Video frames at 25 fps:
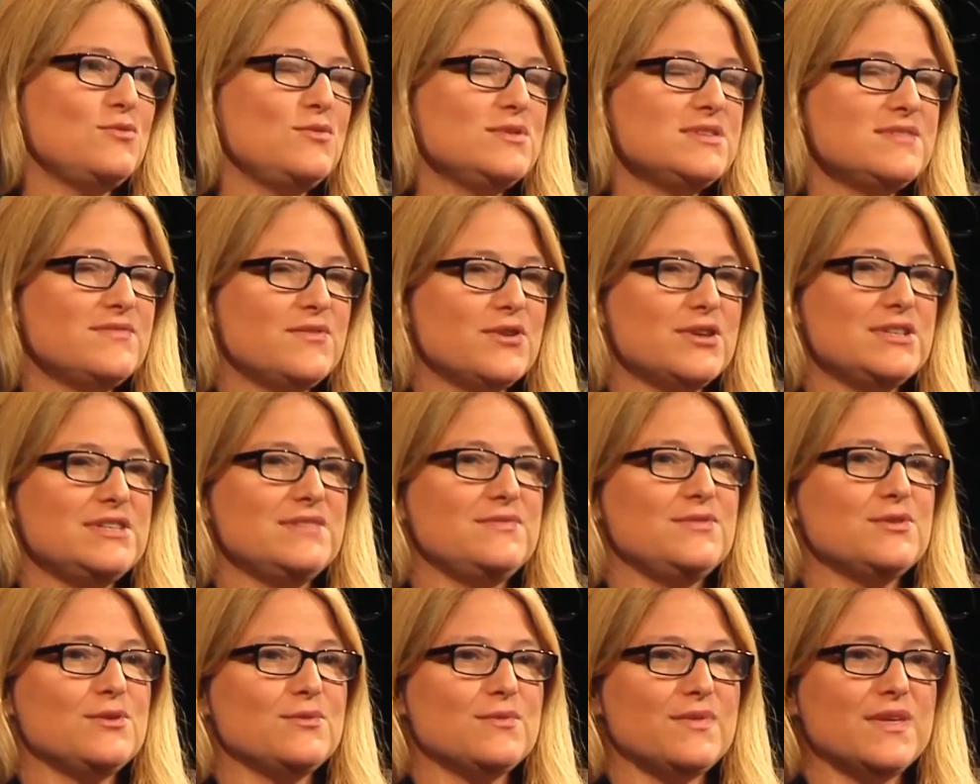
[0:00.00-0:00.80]
always a very
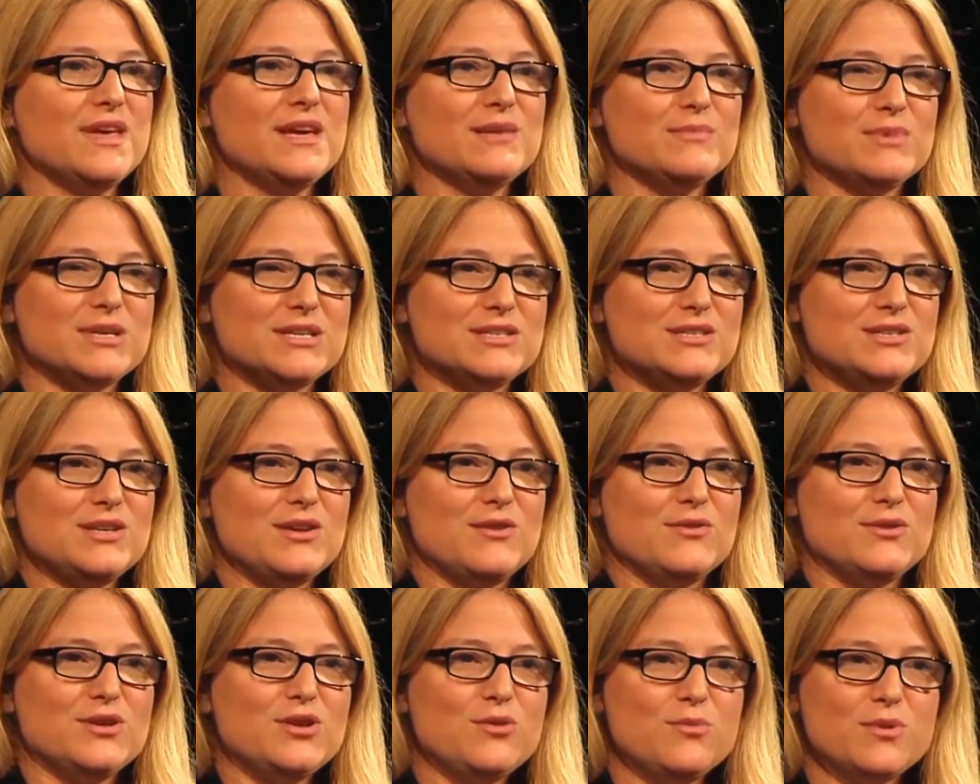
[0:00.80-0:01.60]
difficult thing because, you
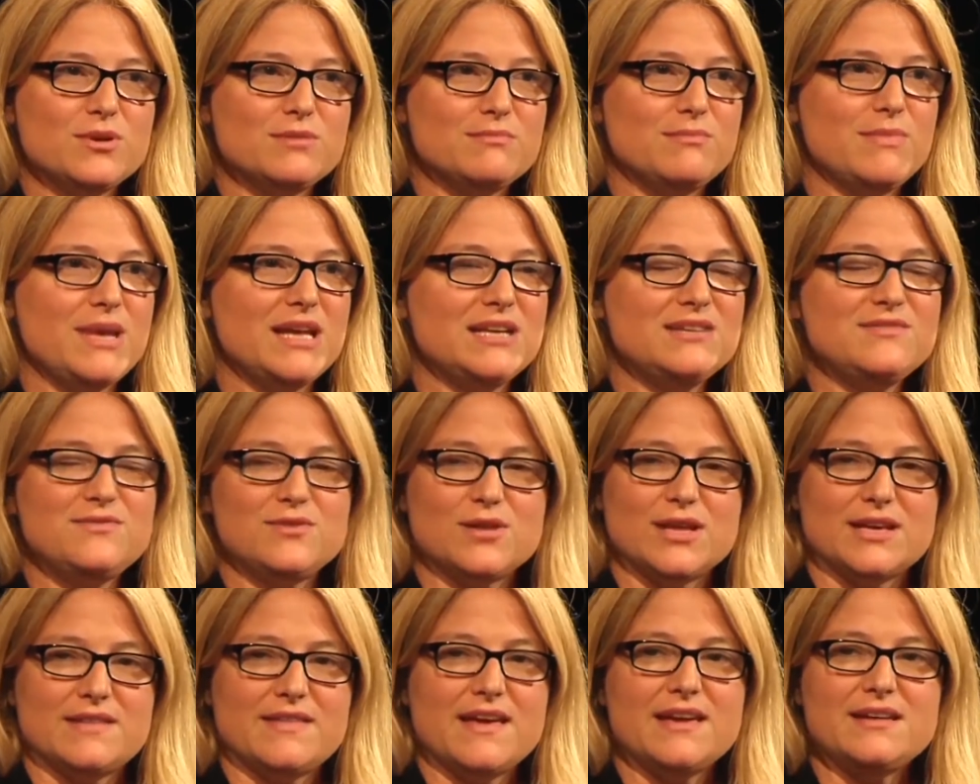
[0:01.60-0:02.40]
know, you don't want men to
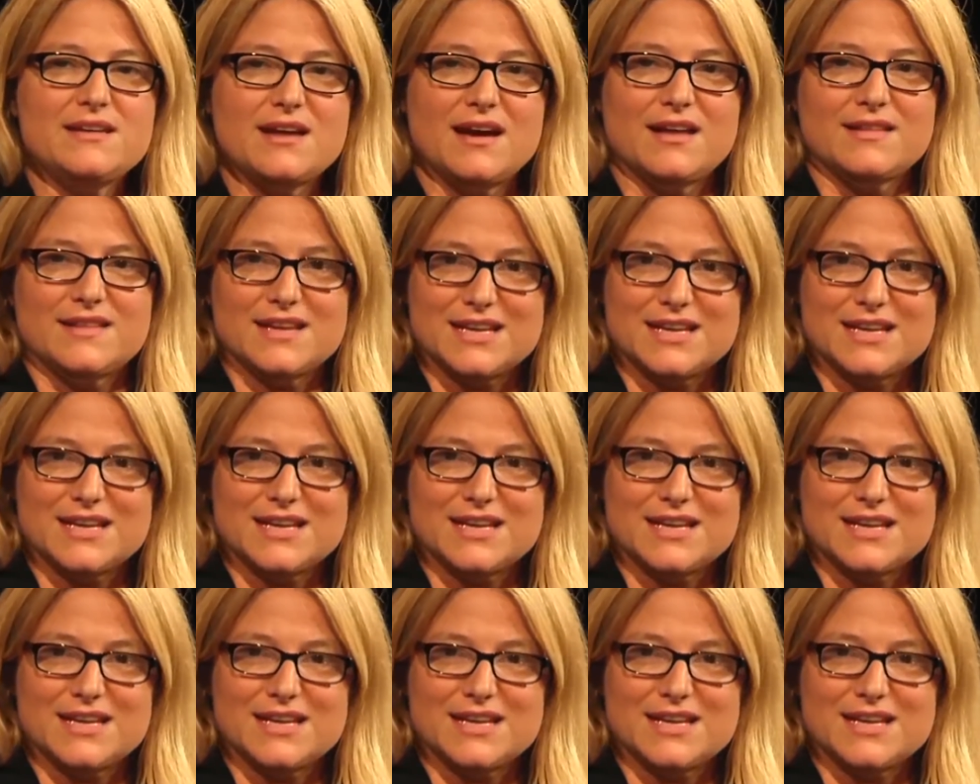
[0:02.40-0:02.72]
feel like they can't